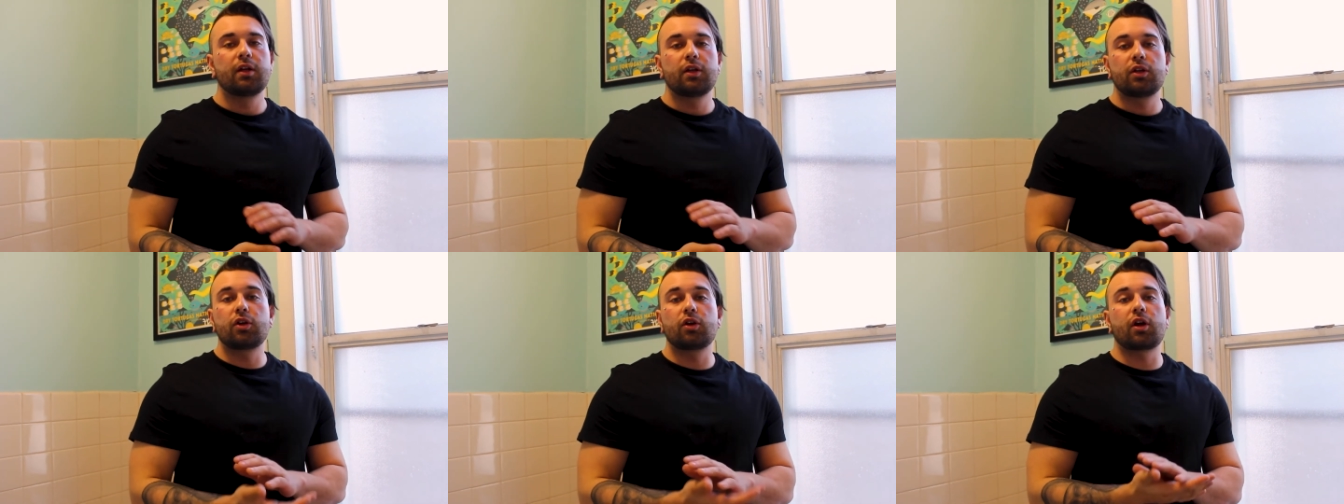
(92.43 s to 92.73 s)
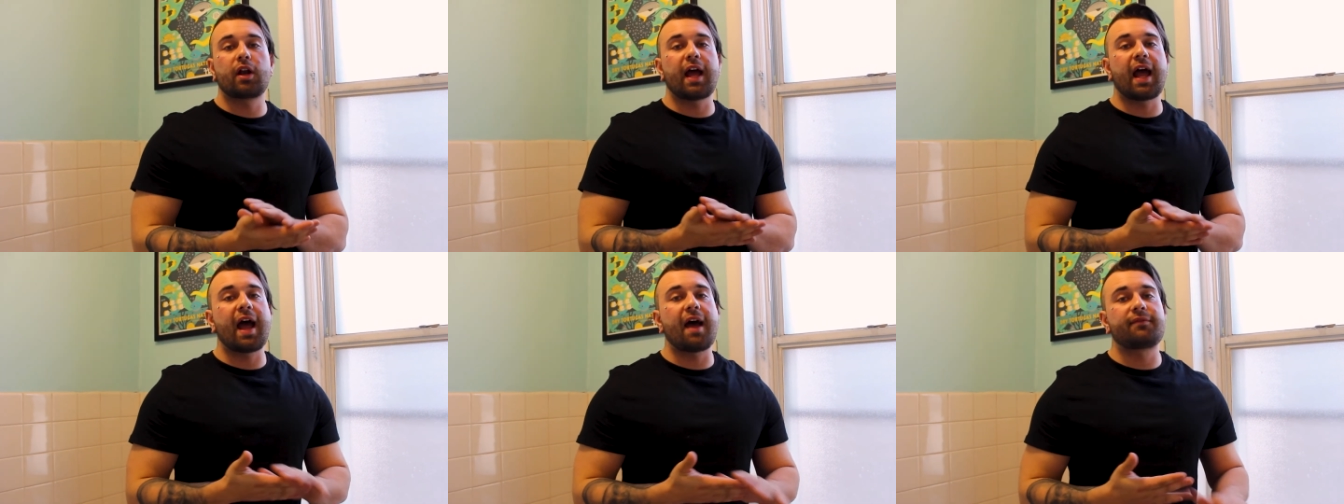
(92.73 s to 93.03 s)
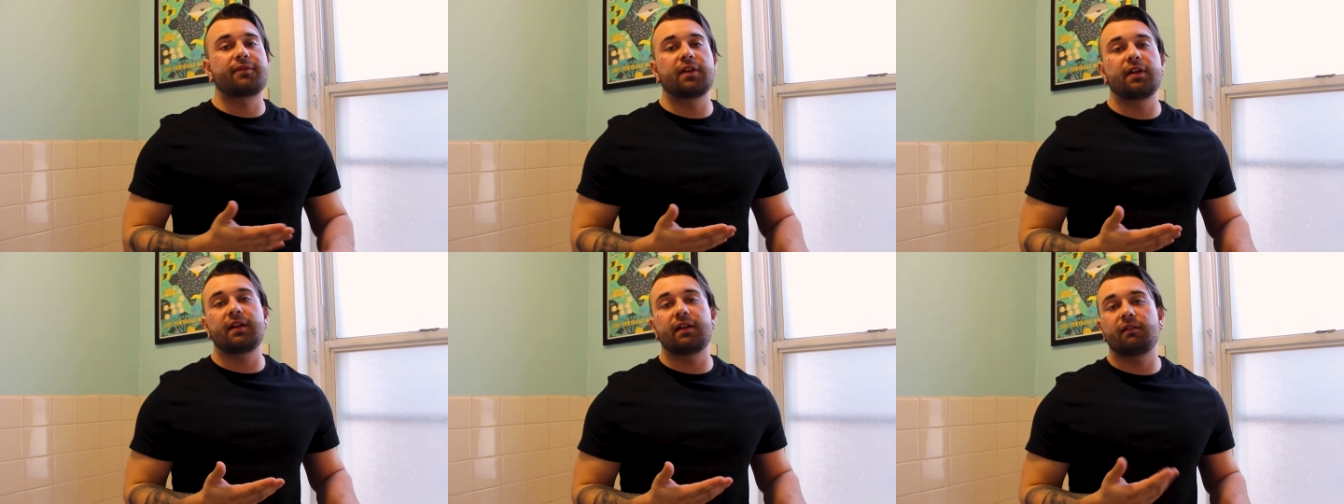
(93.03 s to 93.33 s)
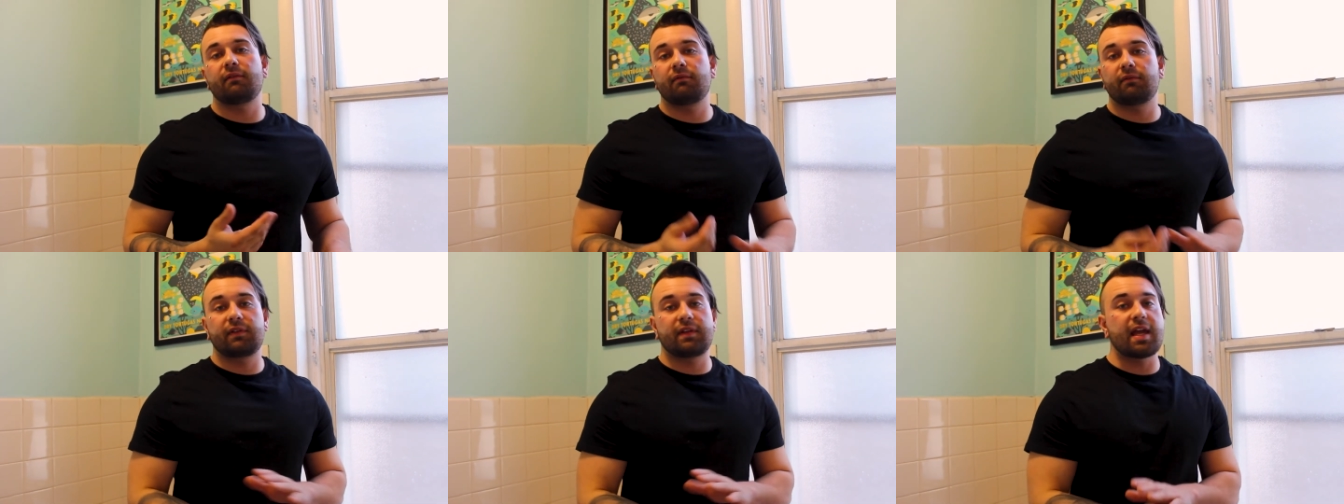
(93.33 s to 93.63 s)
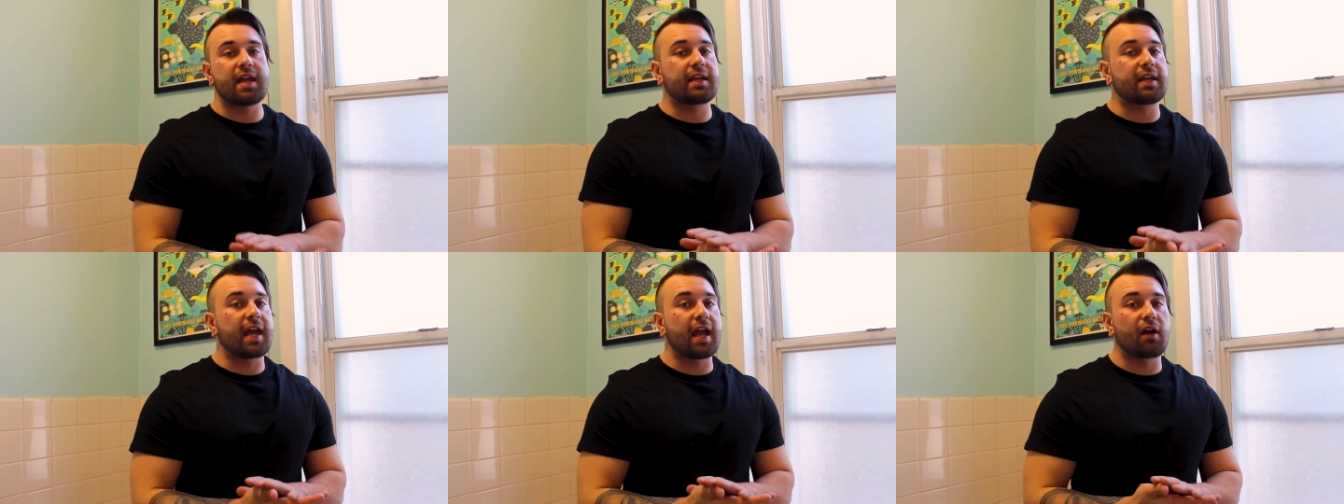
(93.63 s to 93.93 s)
you're going to have to
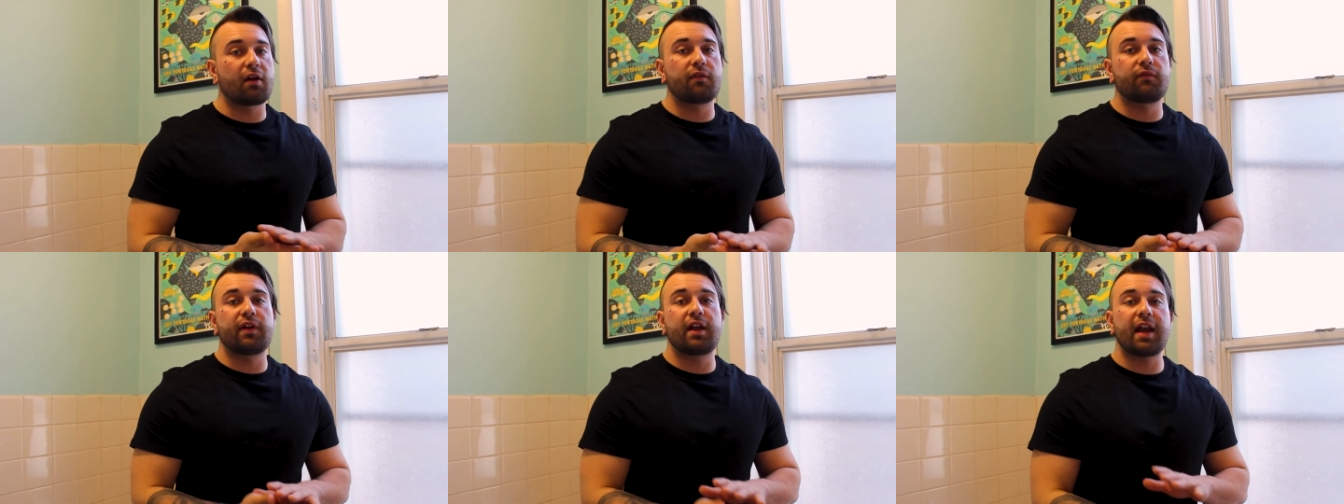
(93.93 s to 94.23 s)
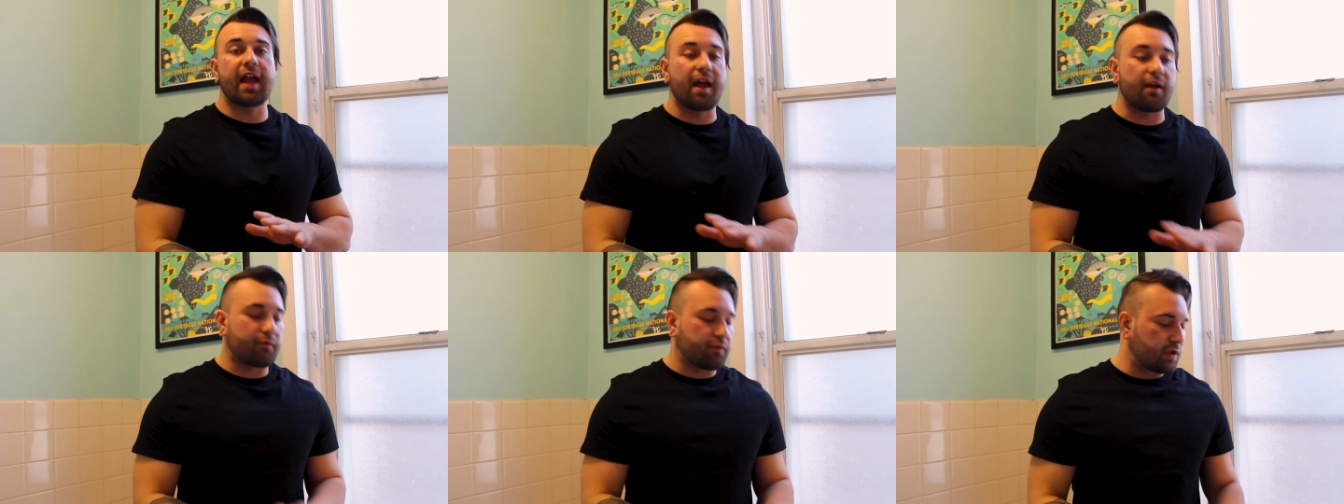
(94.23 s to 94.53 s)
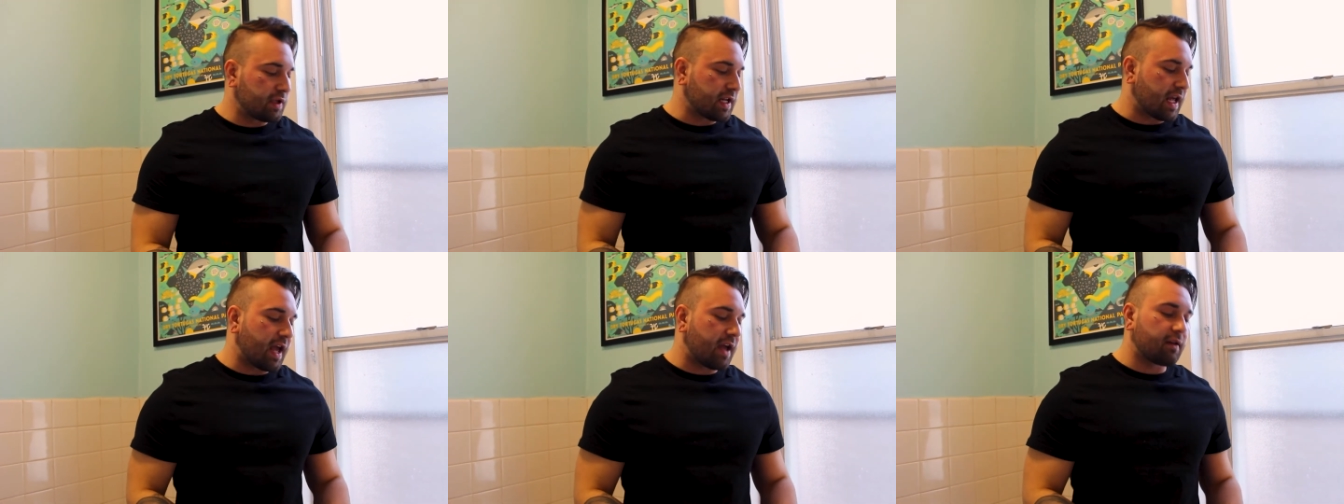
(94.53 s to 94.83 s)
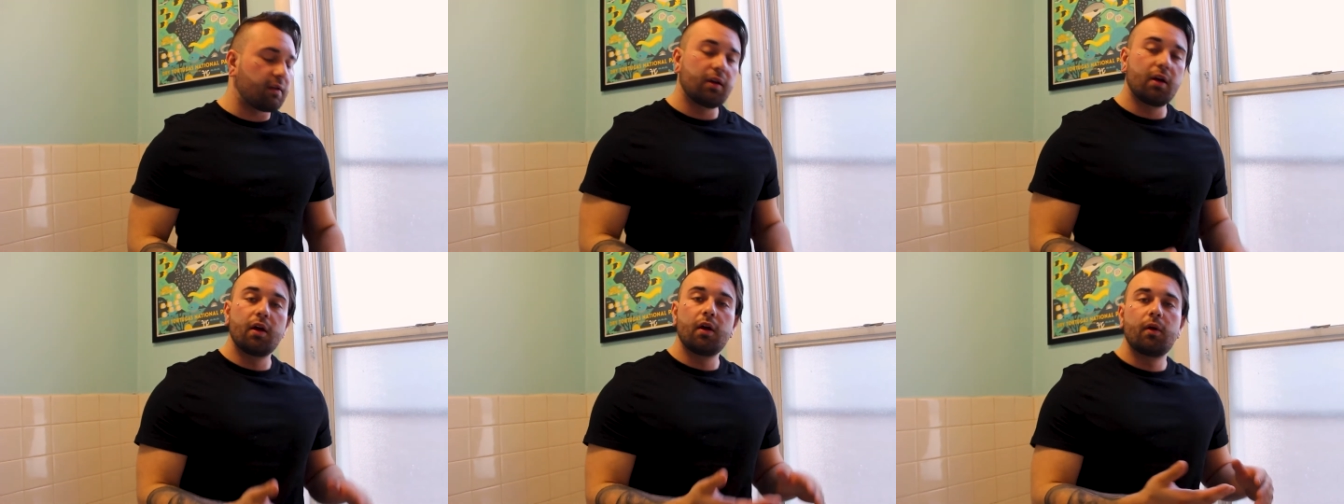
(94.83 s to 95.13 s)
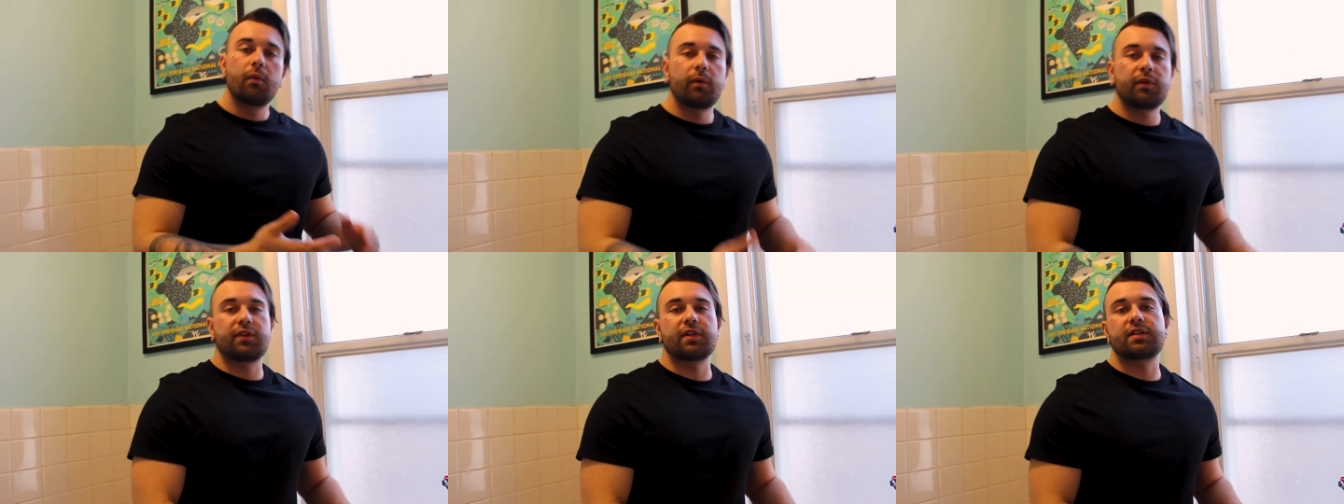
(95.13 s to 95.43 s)
take care of it every day
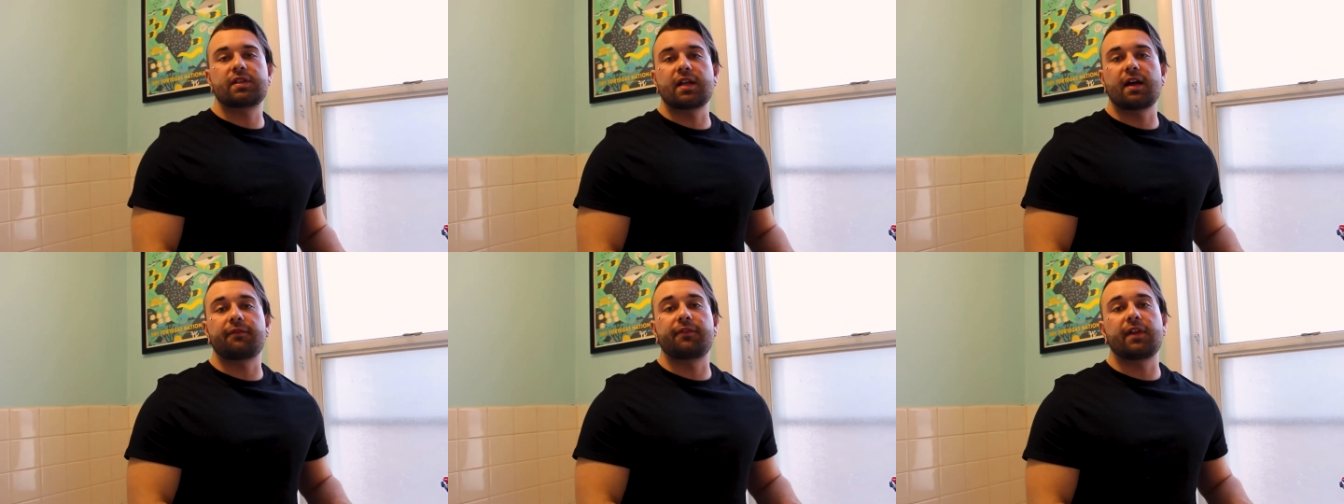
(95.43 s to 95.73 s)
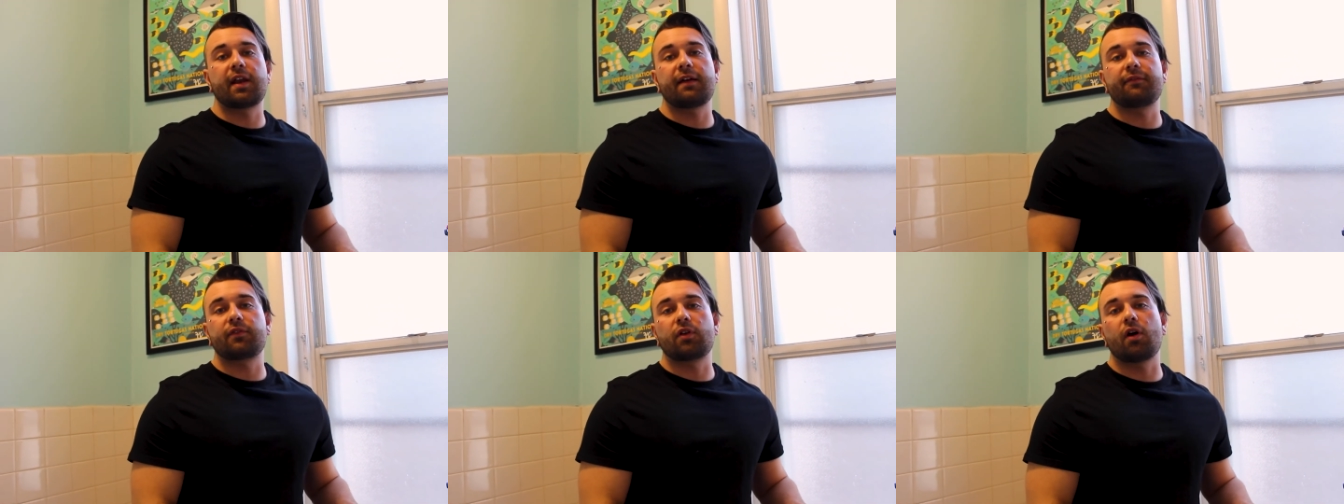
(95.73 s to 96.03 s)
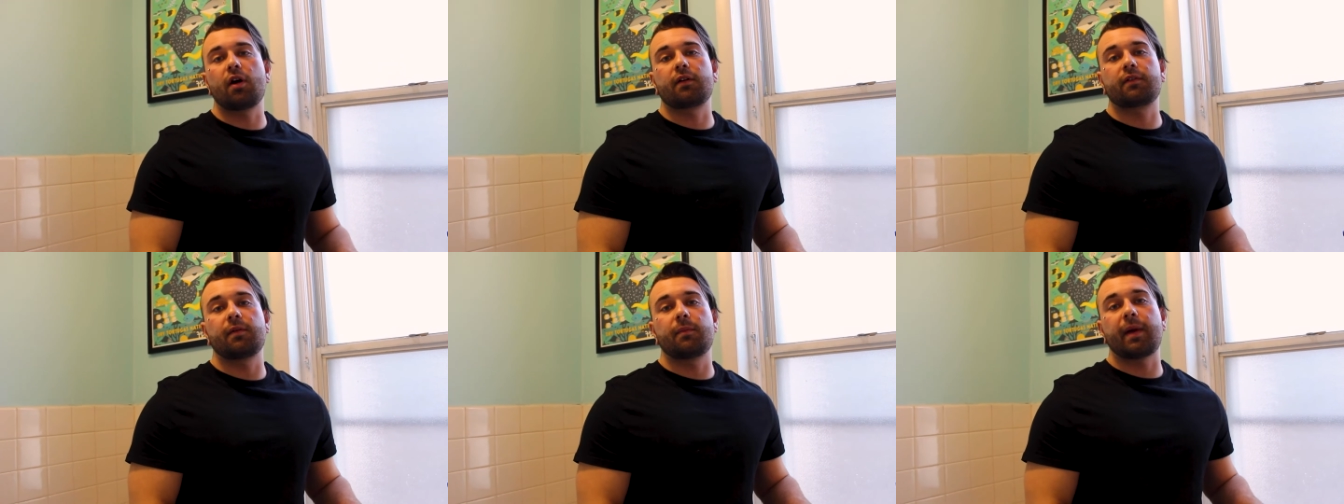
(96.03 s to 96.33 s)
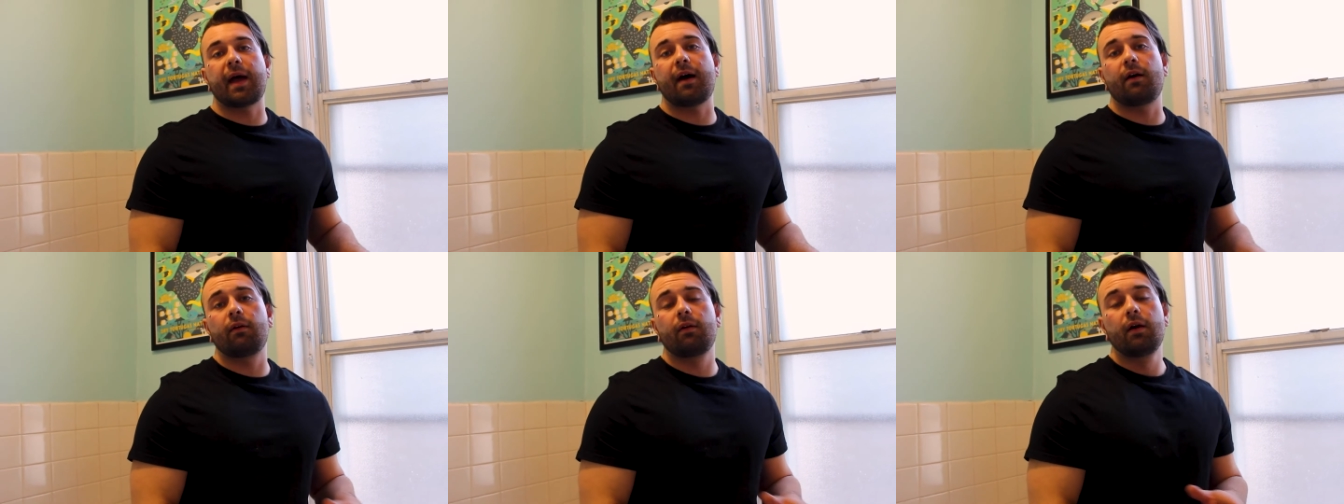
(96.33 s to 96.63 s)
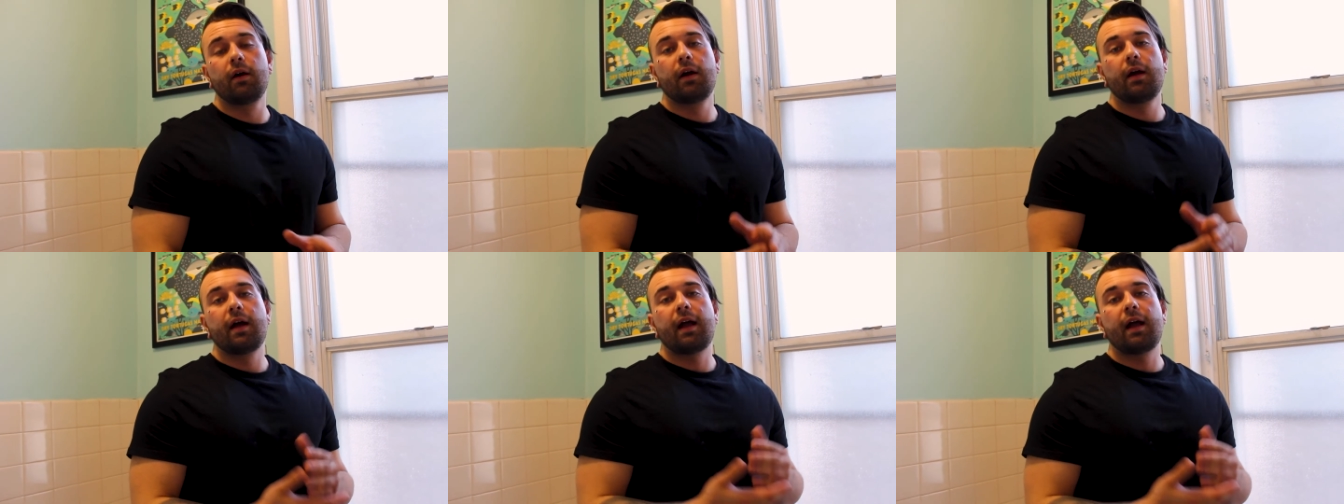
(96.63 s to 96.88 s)
with the stuff that I've talked about,